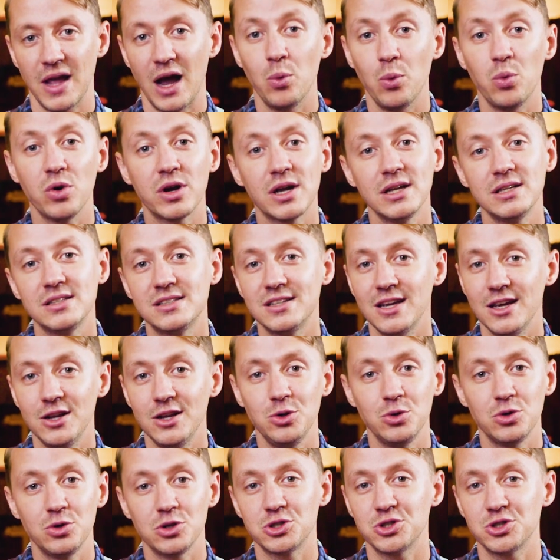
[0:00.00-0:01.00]
I will
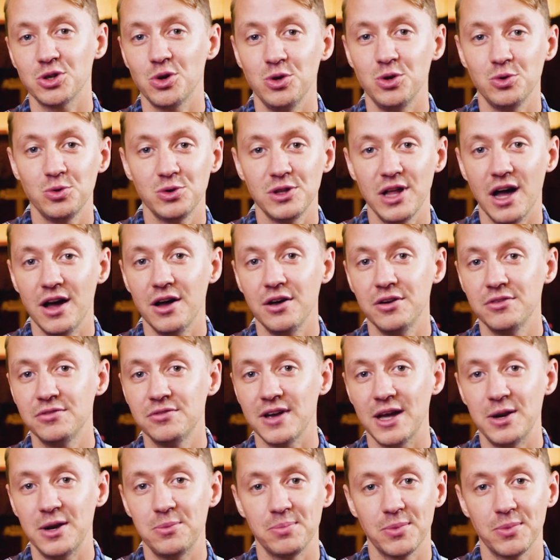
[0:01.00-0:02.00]
continue to show you
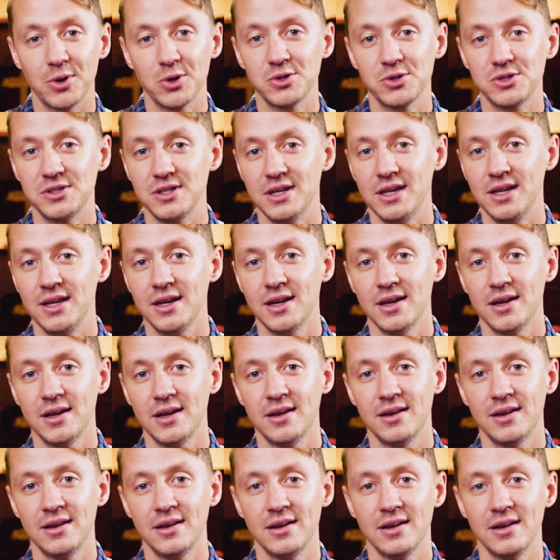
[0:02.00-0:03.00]
love and mercy,
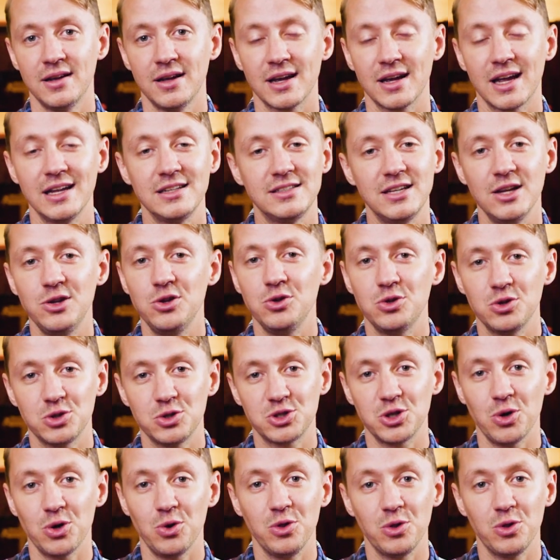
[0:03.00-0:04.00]
continue to
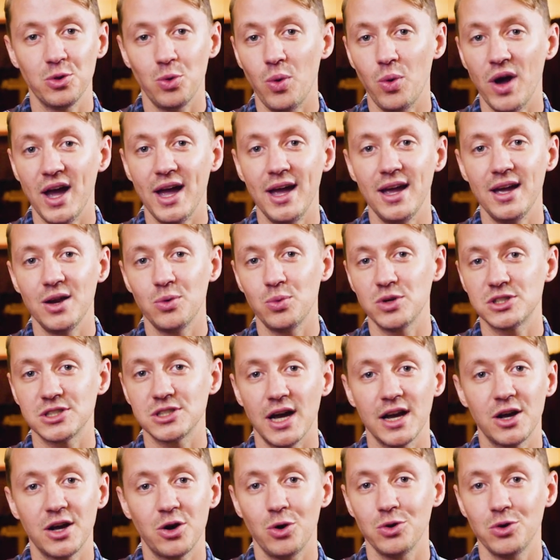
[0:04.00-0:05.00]
show you the way in which
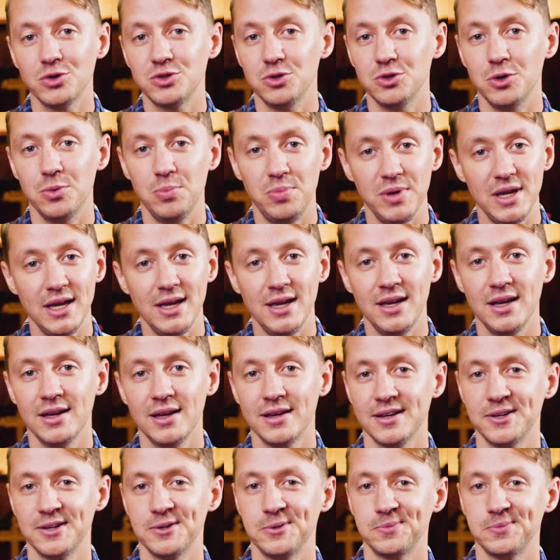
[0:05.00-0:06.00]
I called you to be,
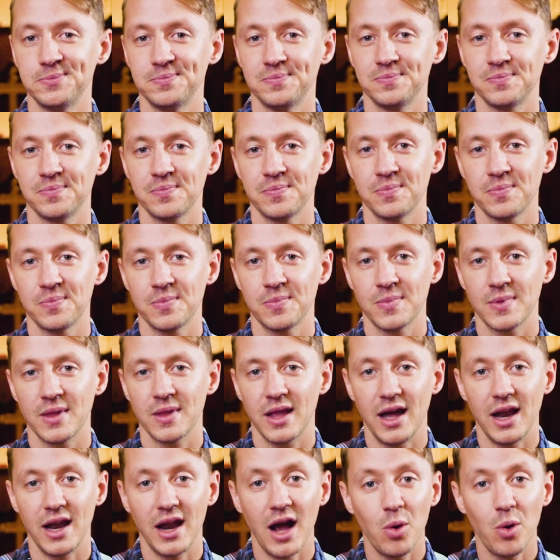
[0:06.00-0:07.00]

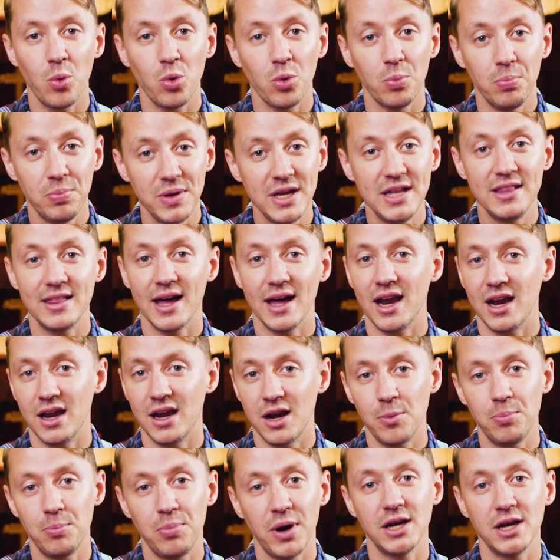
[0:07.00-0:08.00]
and I will be that
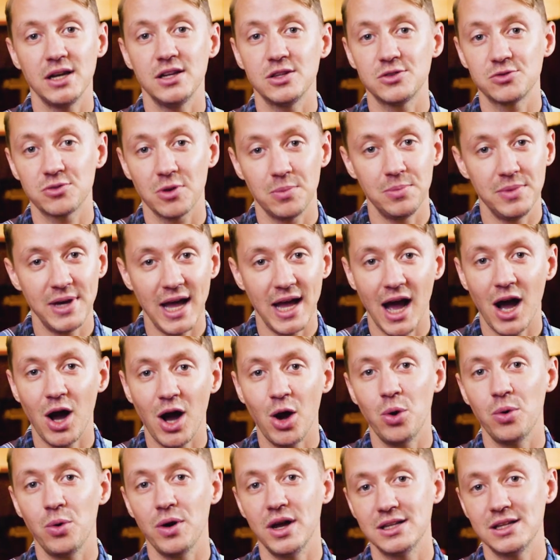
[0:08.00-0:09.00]
in abundance from
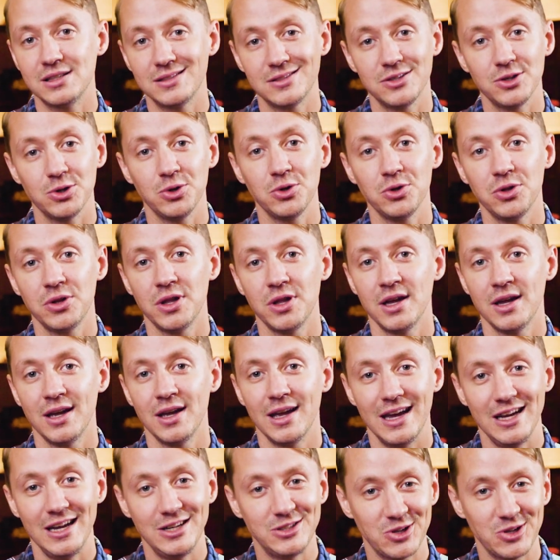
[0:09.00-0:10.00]
now until
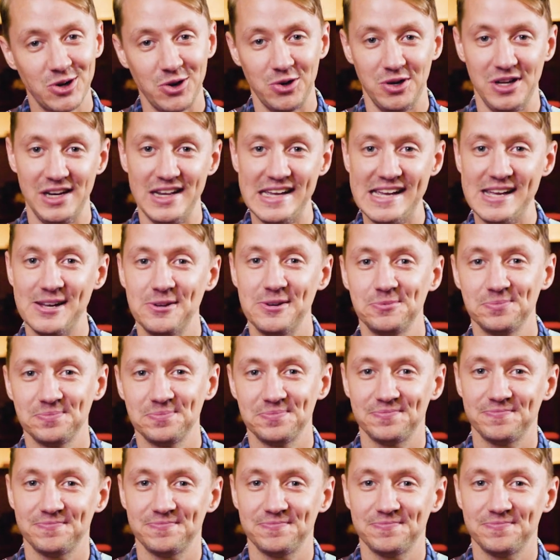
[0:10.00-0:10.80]
eternity.